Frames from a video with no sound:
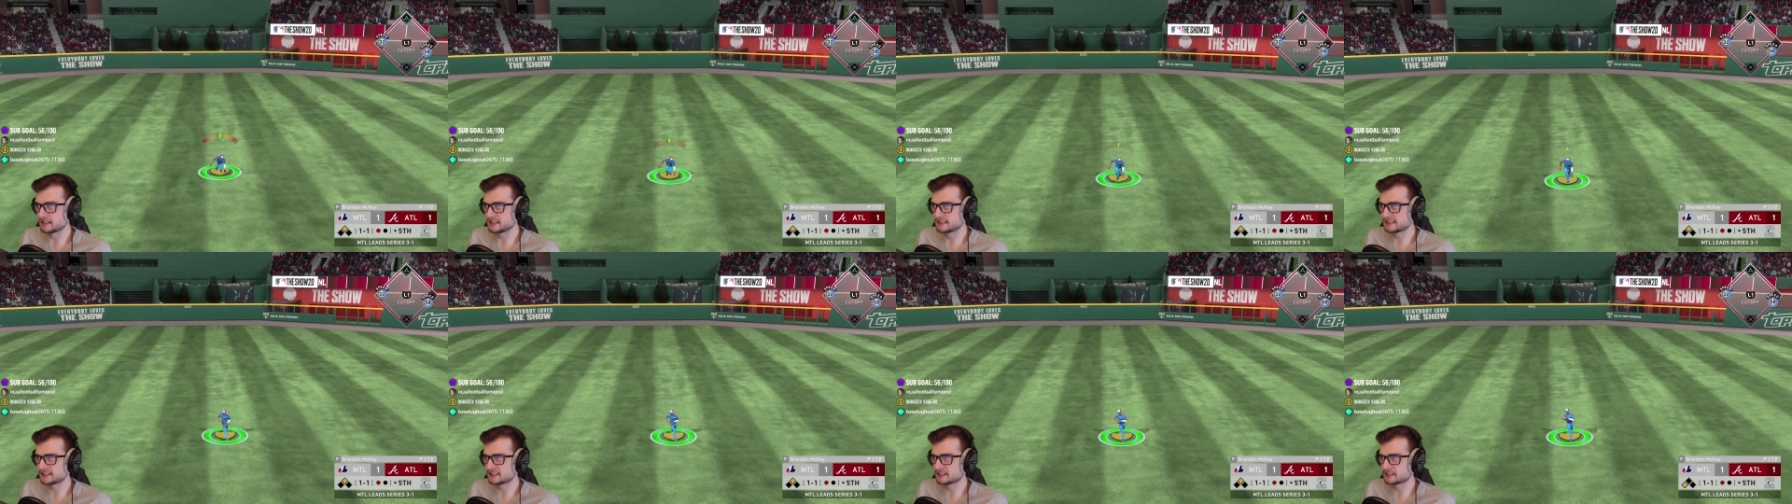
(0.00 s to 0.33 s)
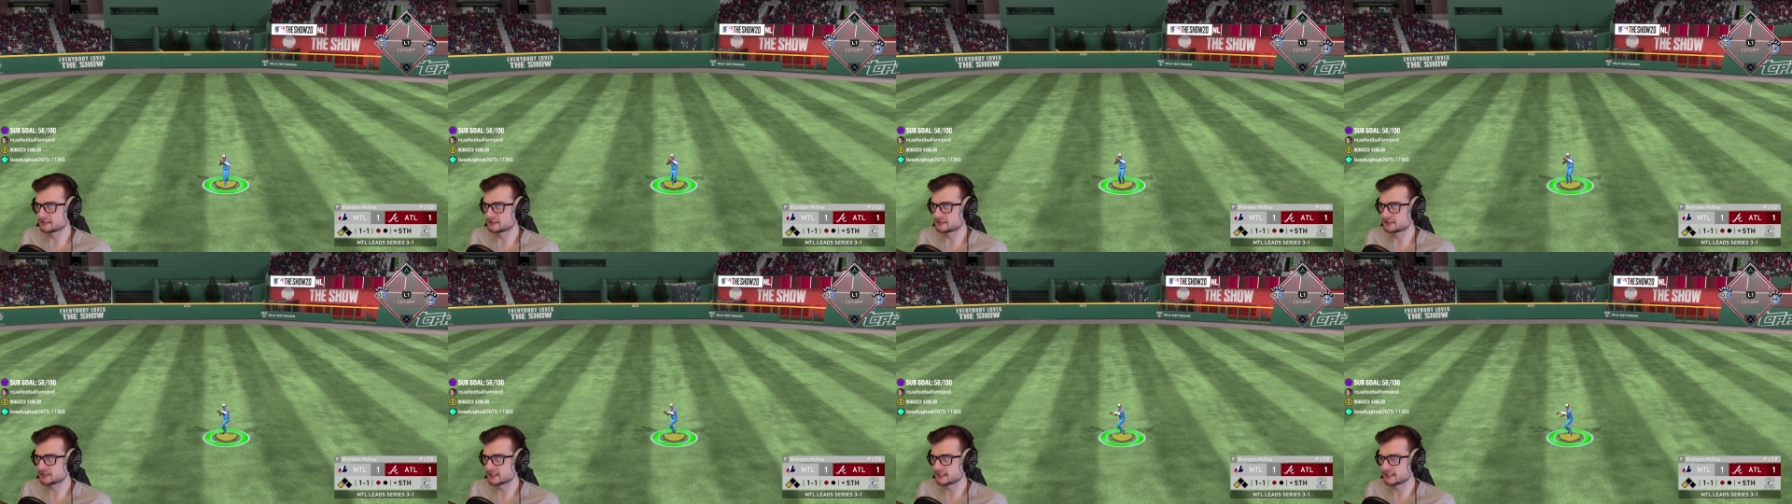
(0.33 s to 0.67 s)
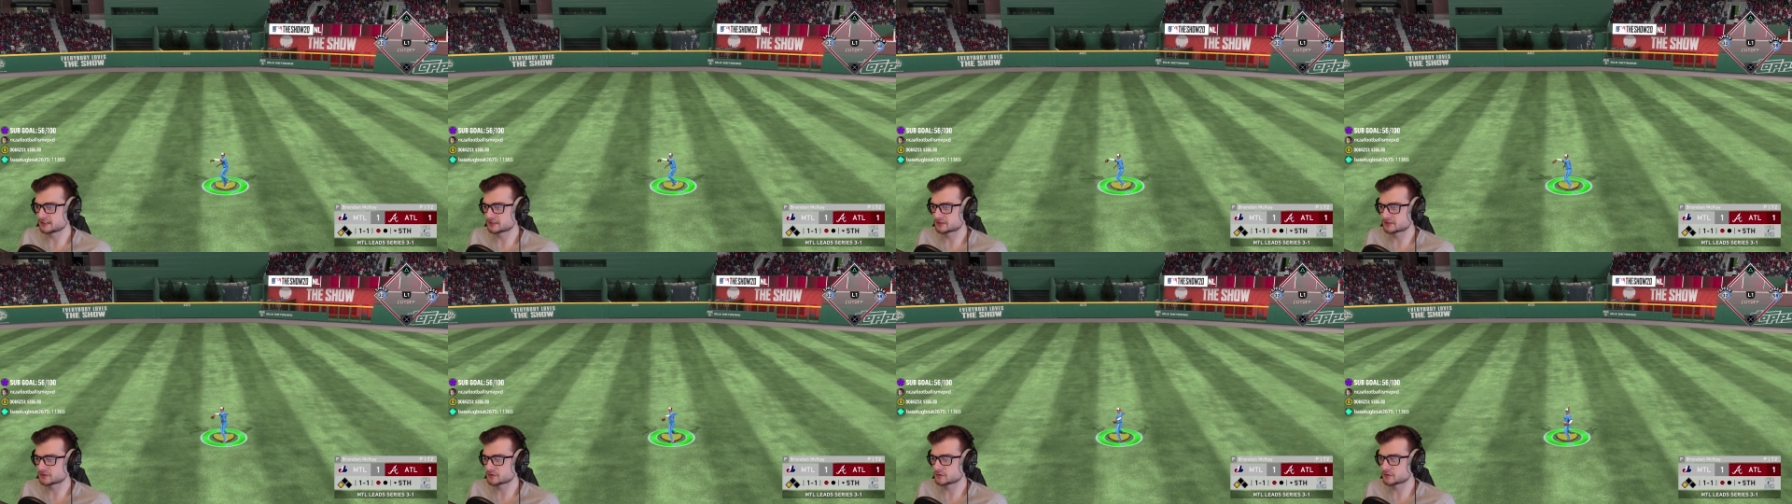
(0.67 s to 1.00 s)
Is he going to try
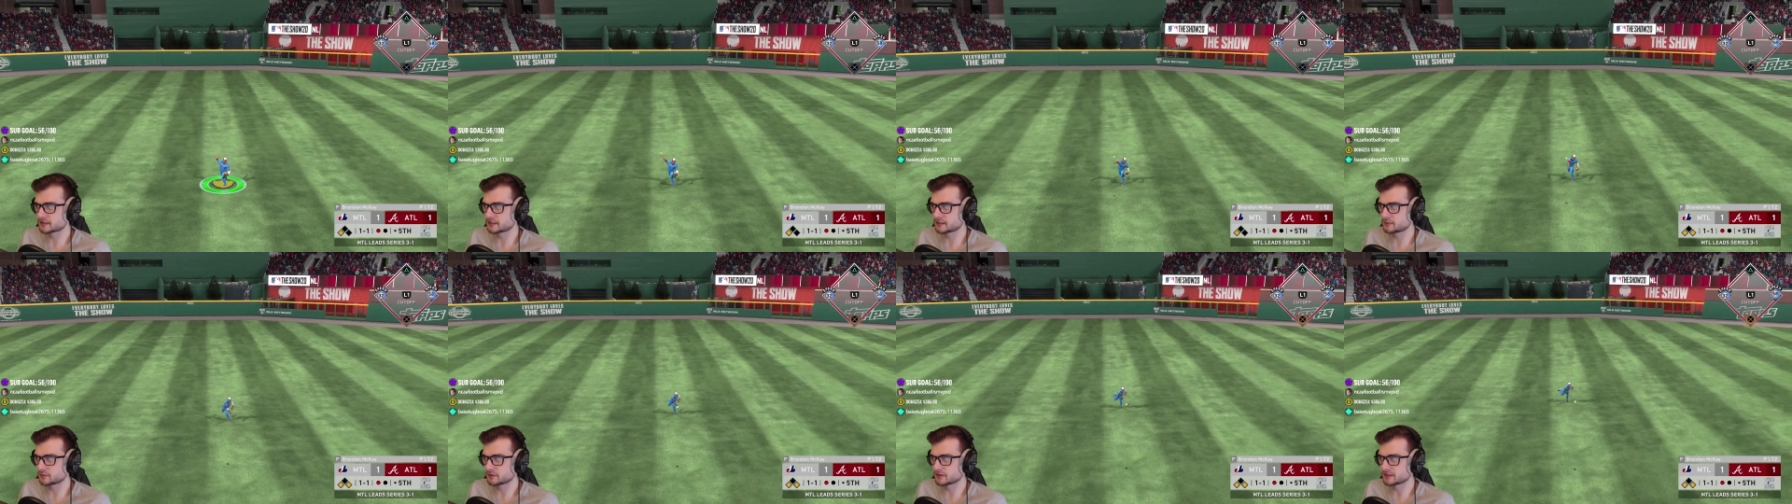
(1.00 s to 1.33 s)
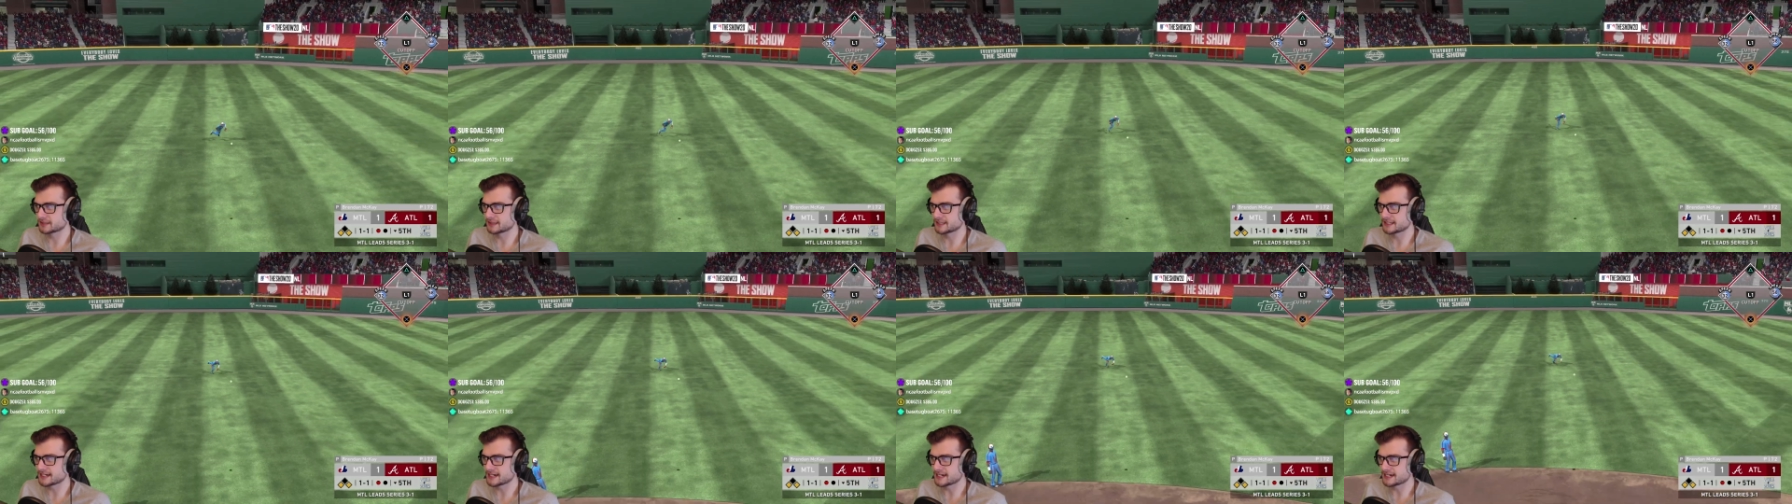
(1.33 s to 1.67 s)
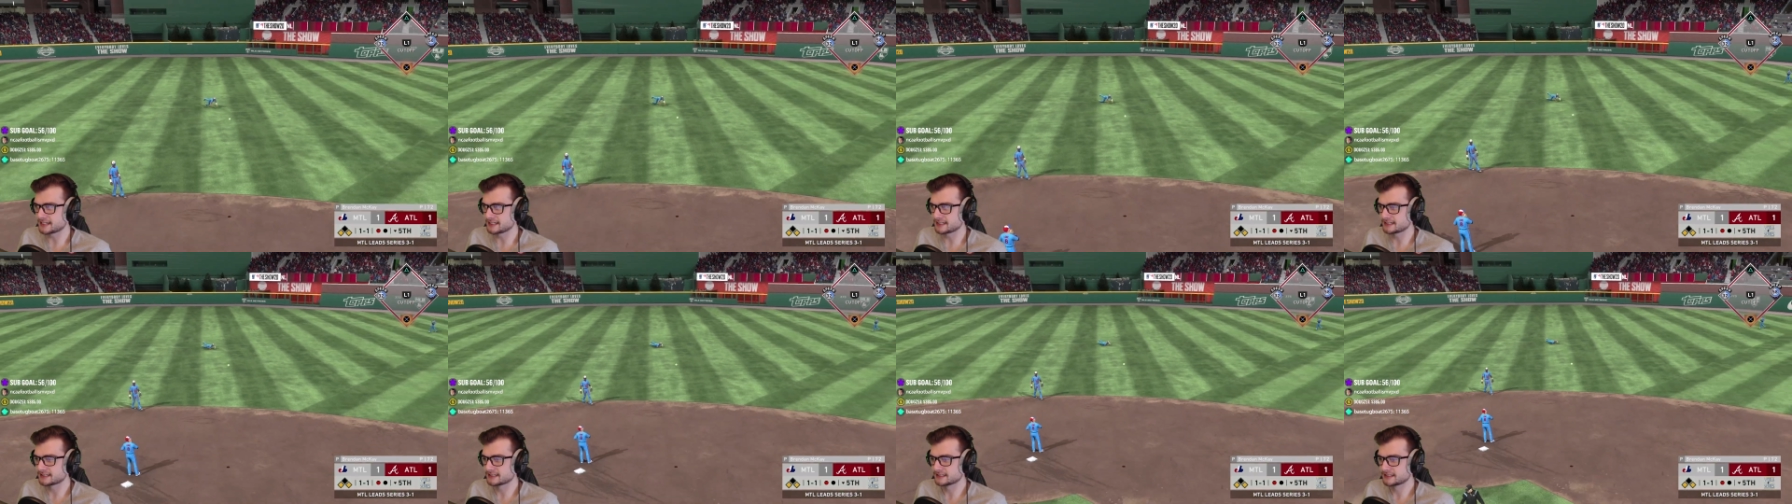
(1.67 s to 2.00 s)
and score? He will
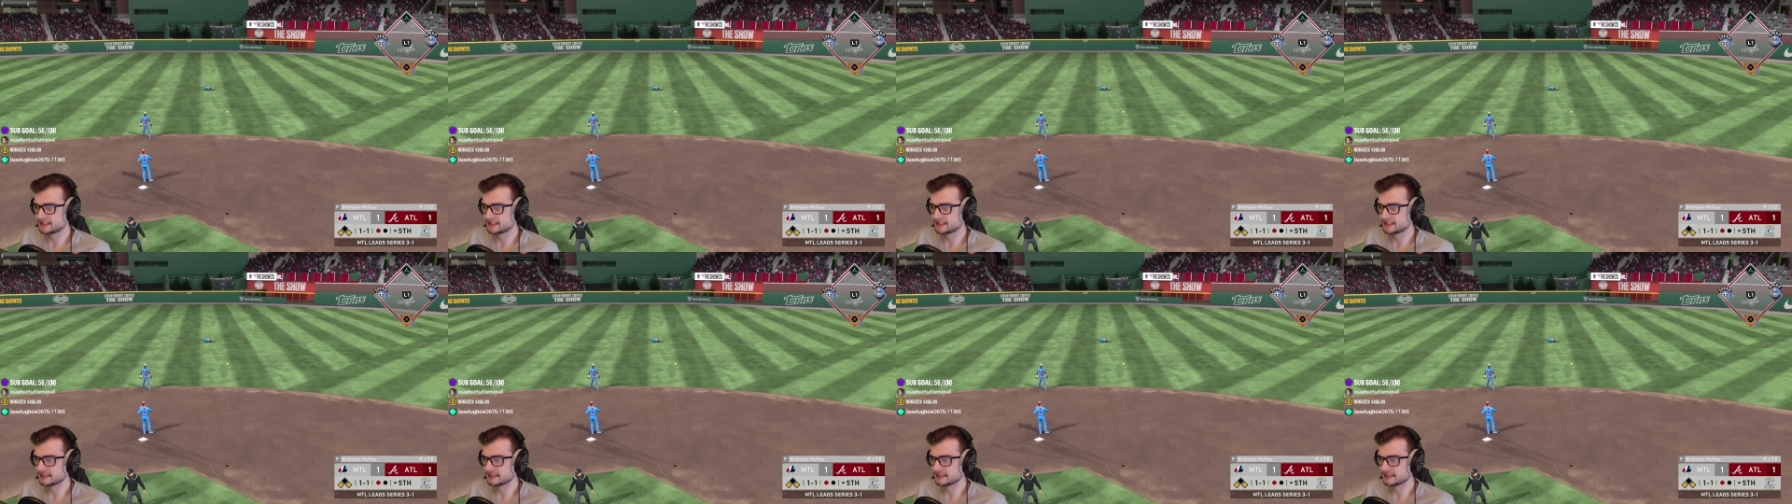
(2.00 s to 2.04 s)
not.